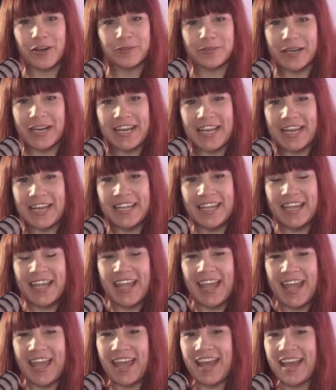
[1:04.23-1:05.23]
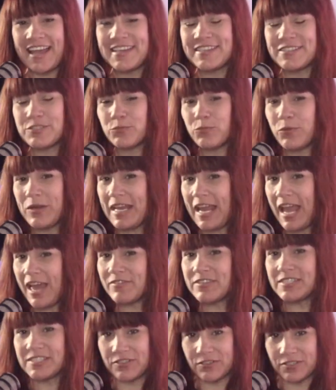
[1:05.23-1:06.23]
already. And we
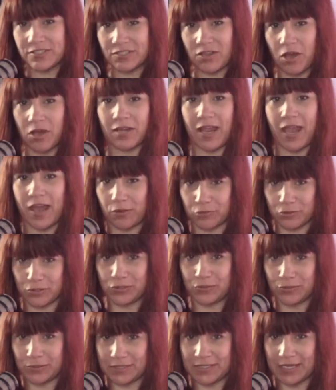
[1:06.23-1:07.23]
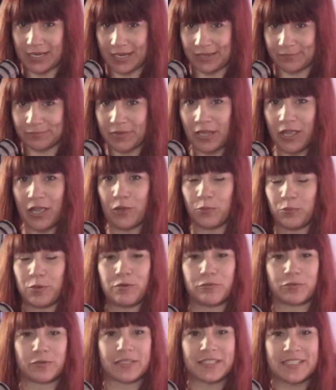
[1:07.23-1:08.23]
have a series called How to Sing.
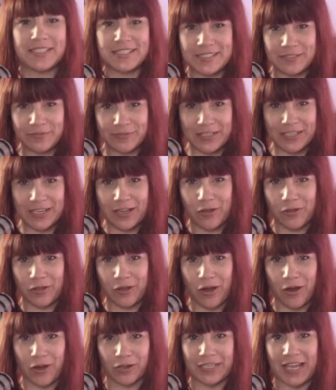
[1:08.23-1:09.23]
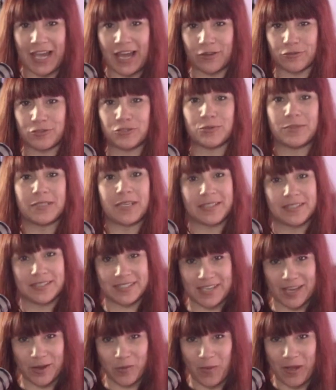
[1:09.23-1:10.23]
We've released a video called How to
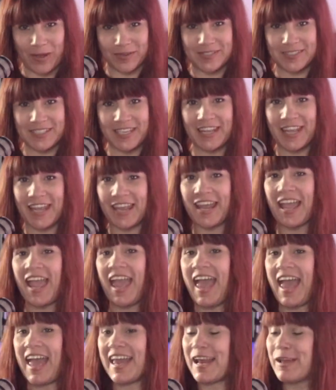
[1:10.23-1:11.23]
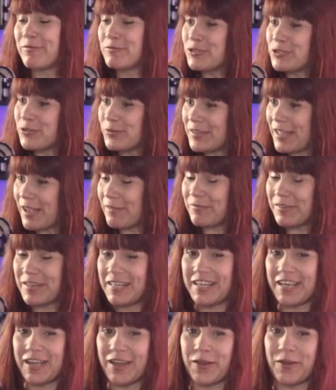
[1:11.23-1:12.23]
Enunciate While Singing. And after doing that
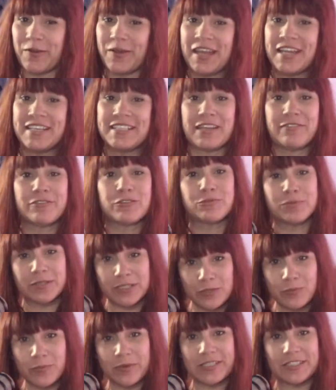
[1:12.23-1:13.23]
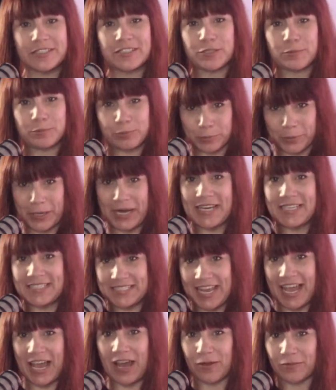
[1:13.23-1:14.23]
video, David really wanted to break
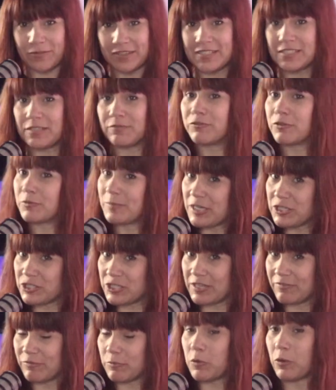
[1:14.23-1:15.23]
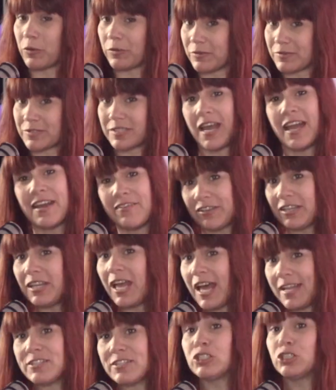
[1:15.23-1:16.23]
down this information even more. There's kind of a
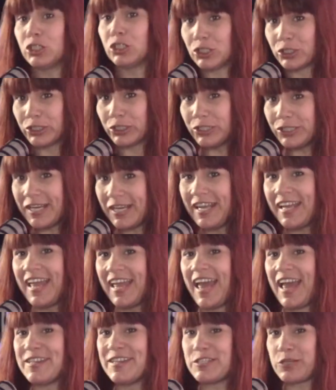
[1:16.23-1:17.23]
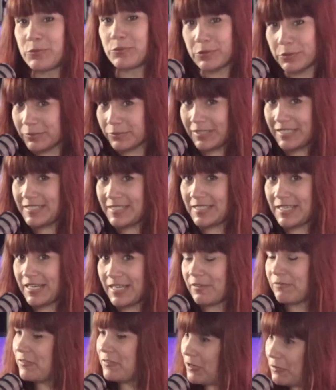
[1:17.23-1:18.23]
lot to learn. And so we're
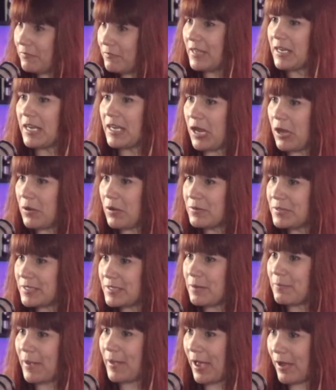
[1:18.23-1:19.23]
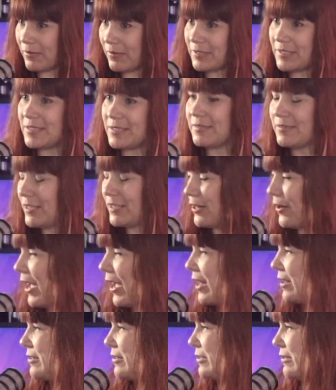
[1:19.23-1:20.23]
releasing a few videos about, you know,
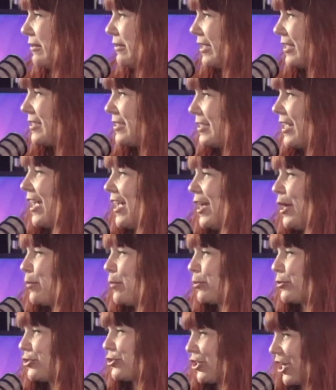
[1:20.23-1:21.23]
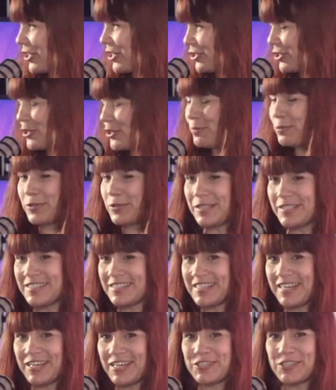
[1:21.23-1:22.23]
how to do this. Projectional
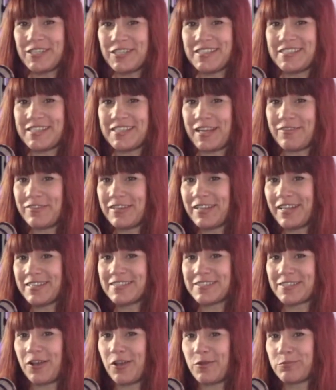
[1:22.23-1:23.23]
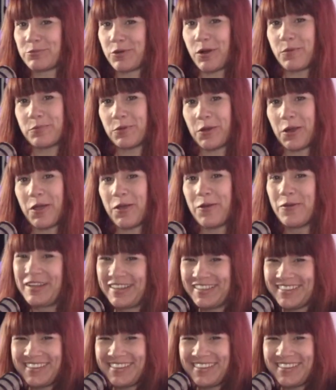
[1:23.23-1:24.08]
pronunciation. David likes to call it pro-pro.